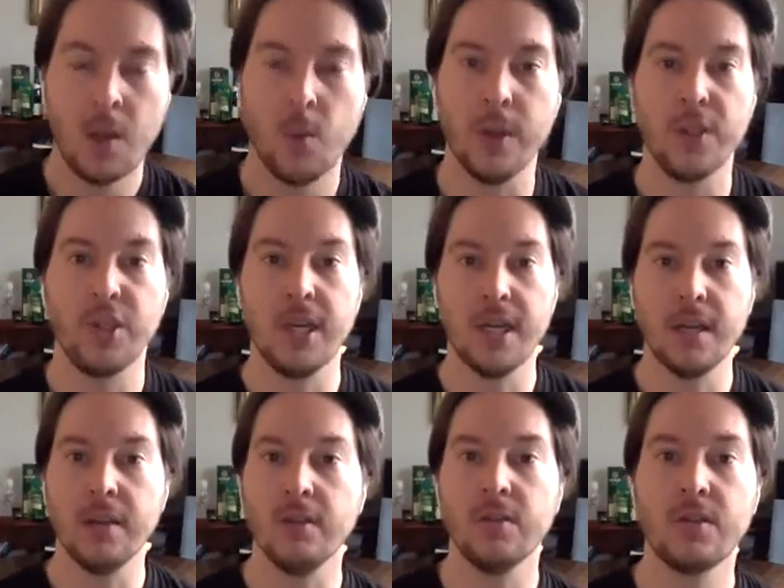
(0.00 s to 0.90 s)
which
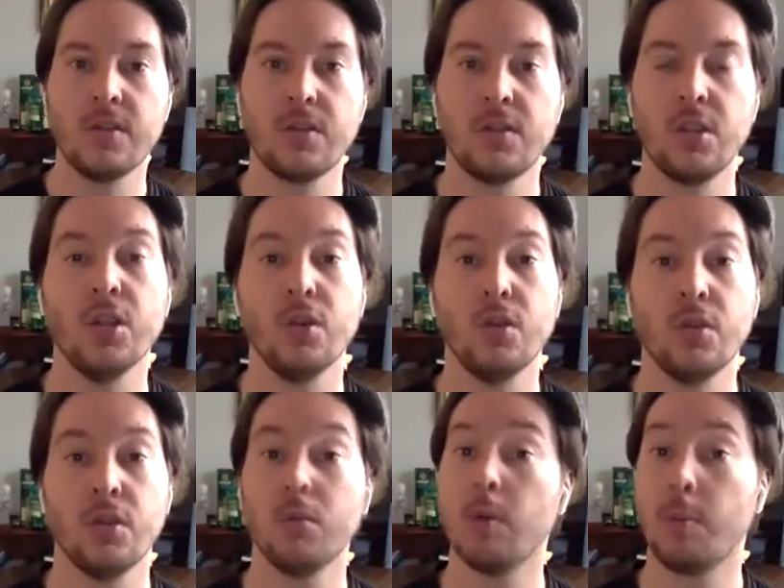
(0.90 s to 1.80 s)
is
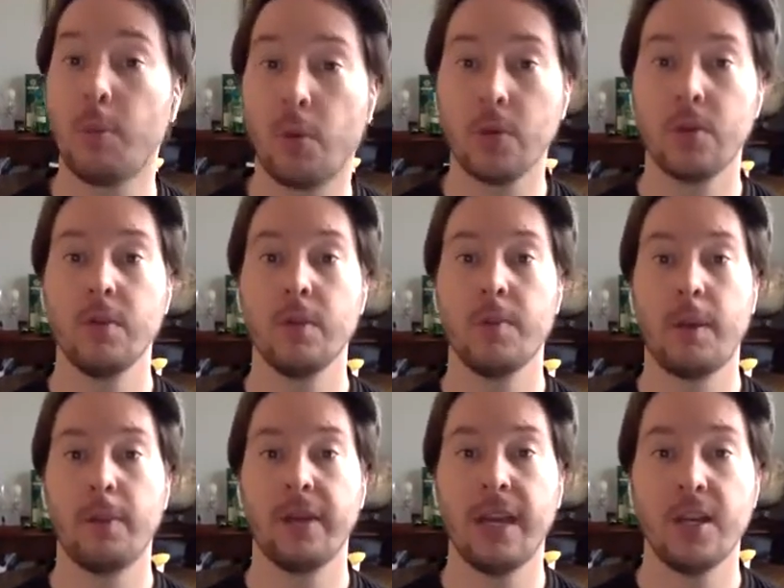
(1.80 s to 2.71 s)
to the reporter or the
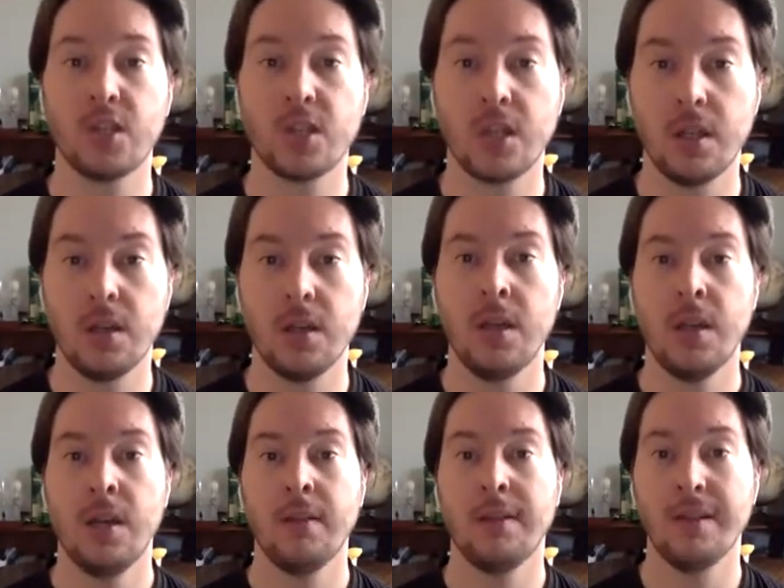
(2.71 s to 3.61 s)
publication
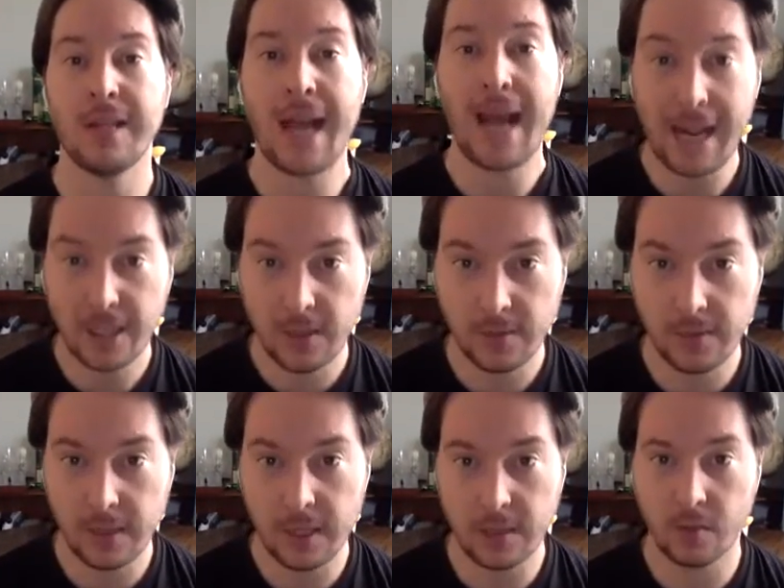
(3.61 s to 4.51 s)
that is
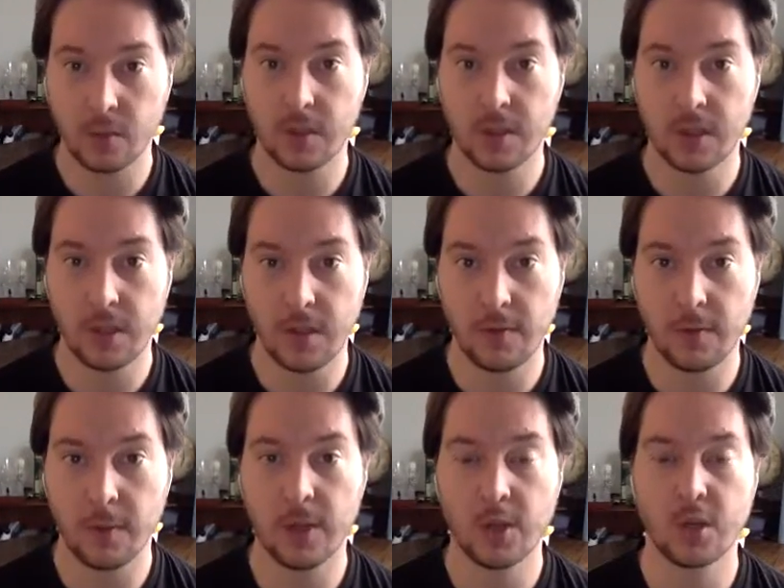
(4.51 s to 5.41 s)
actively interested in the
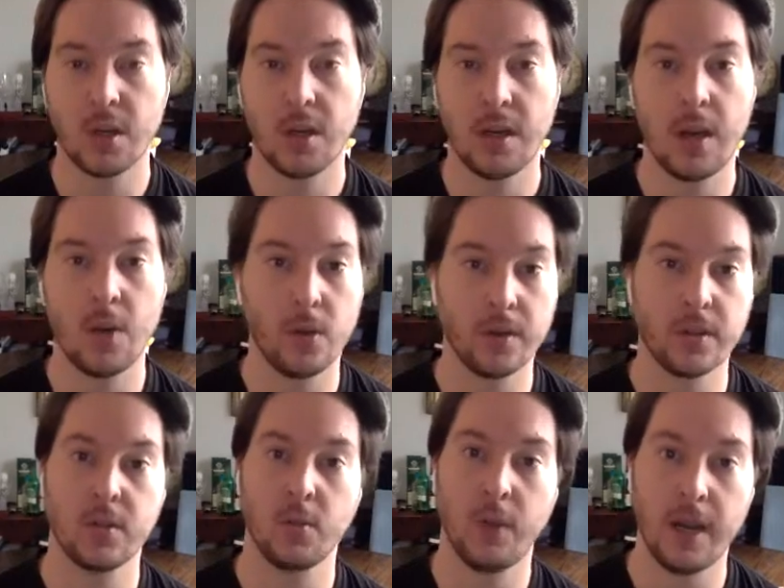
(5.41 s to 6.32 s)
information and
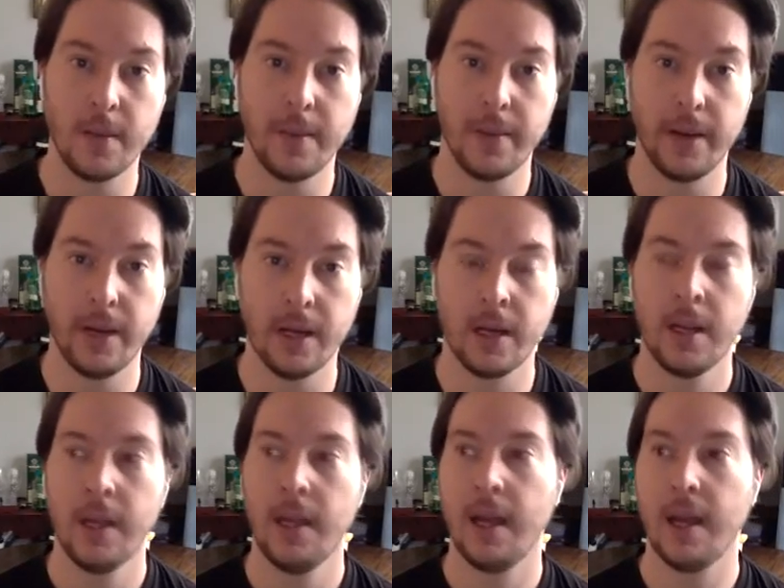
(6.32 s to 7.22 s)
wants to write about it.
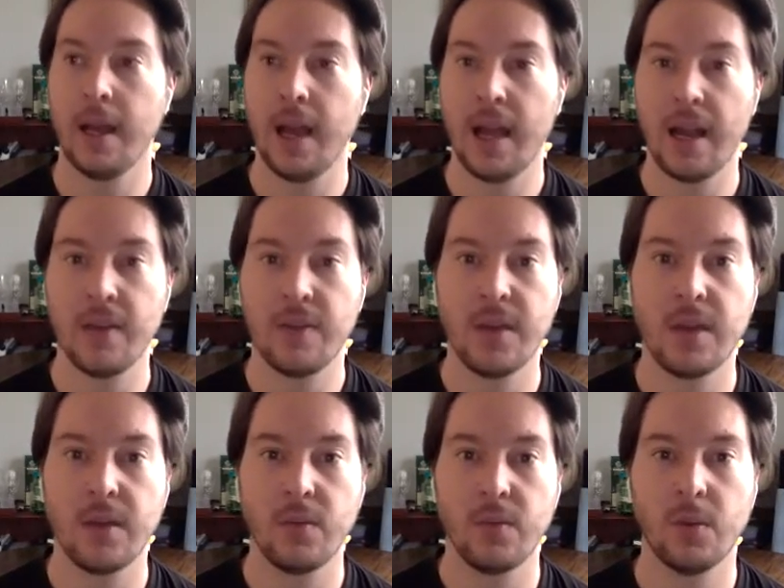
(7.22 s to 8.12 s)
And I
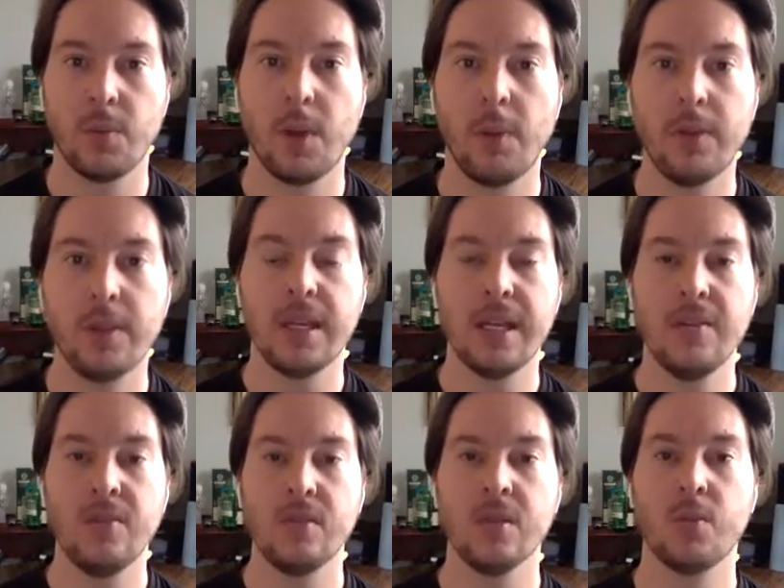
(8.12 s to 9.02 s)
think probably the
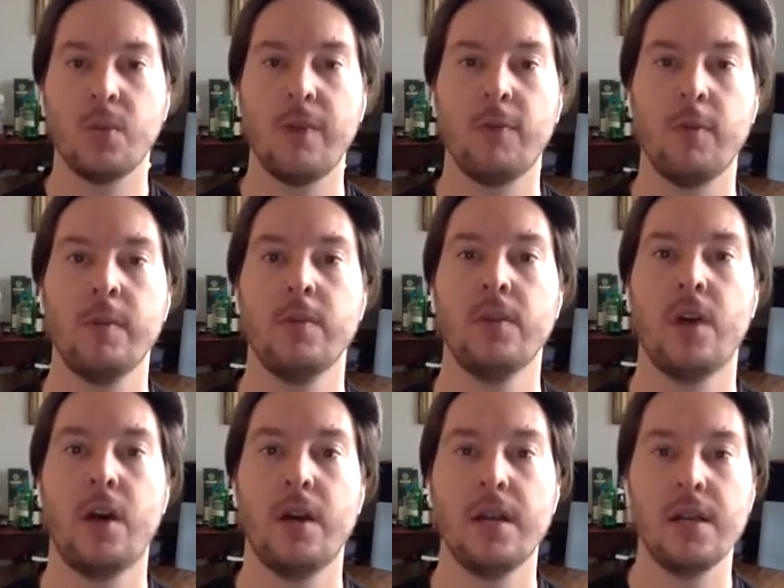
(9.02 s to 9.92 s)
easiest way for people
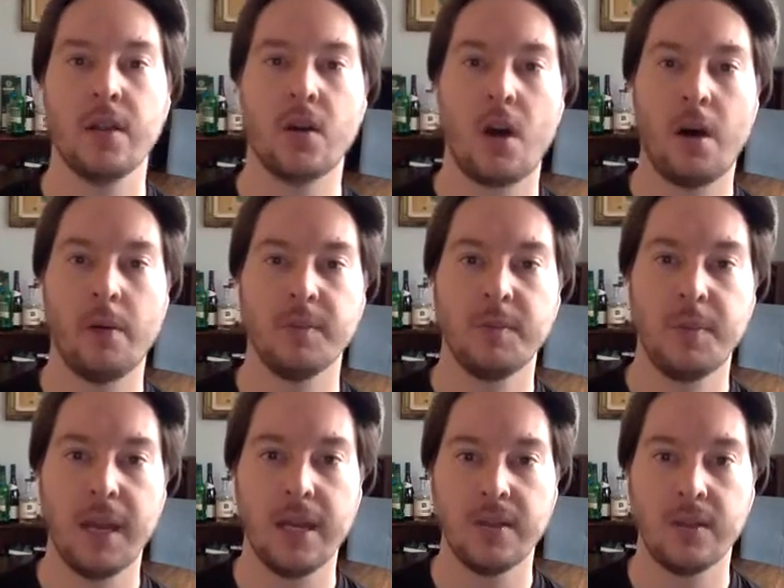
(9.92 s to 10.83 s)
not in the comm
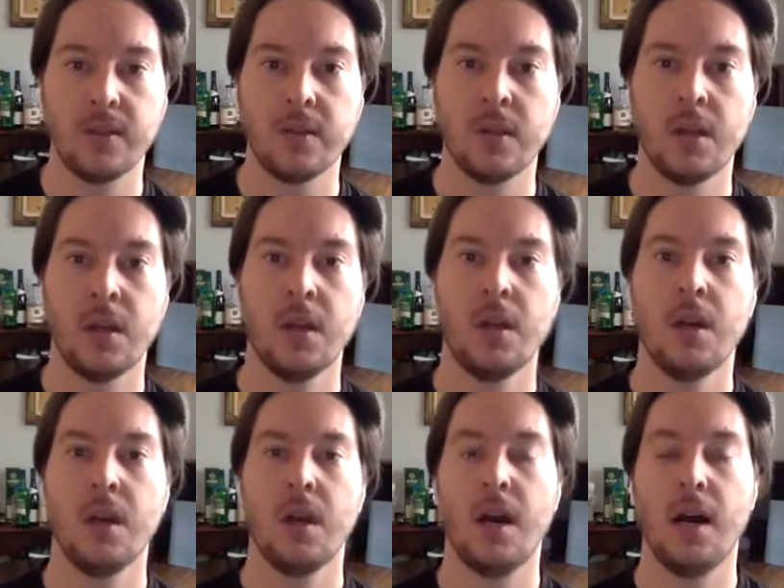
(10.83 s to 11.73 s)
space
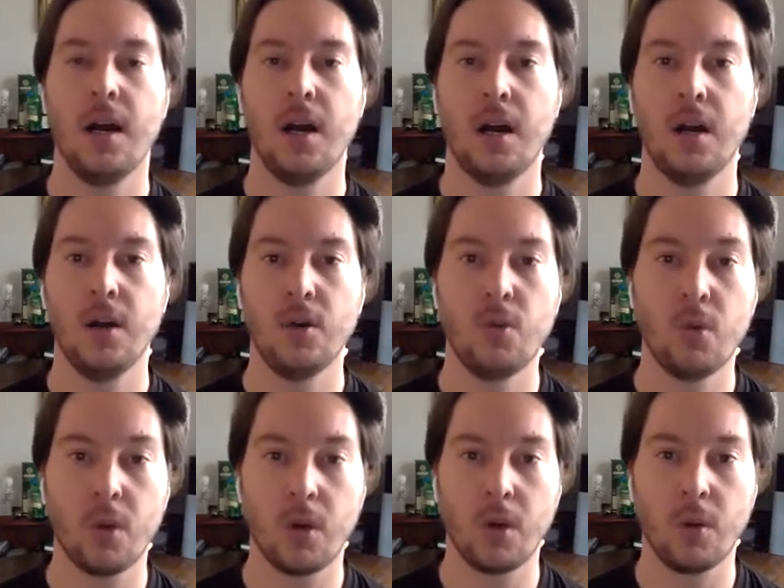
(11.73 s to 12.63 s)
who
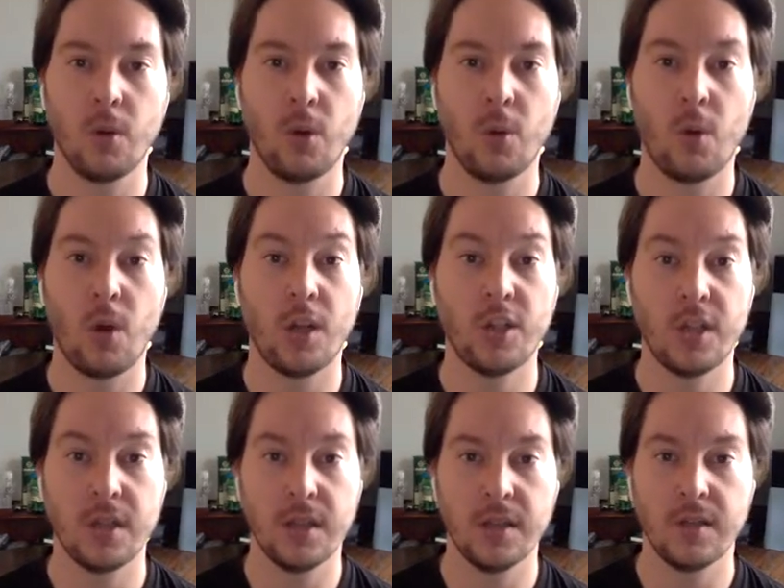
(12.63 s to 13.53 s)
are
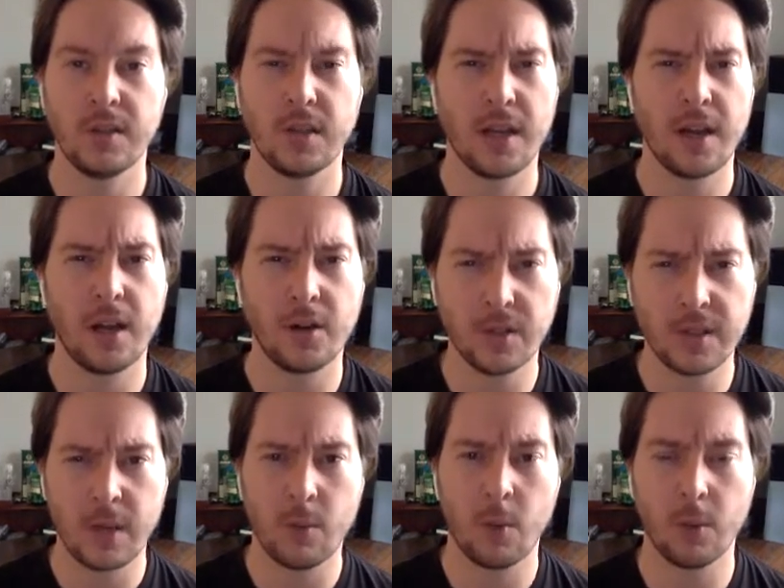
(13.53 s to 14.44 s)
watching this to kind of
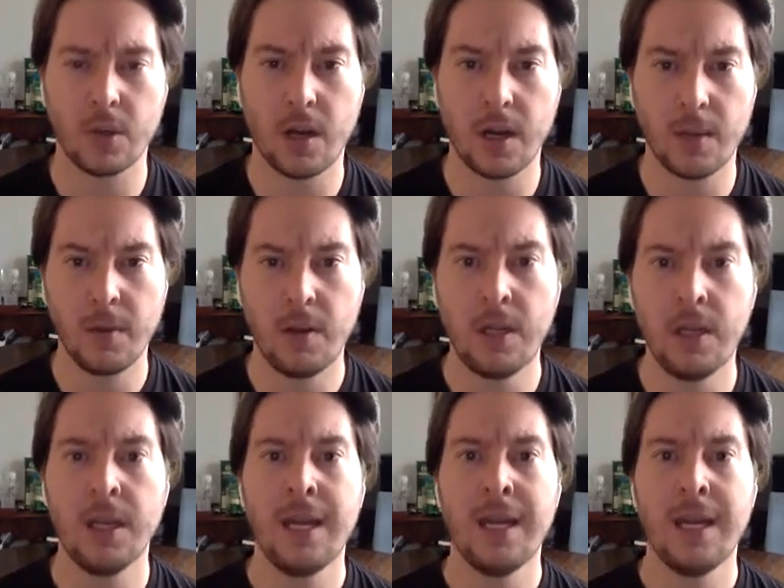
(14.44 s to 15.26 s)
understand what we're talking about it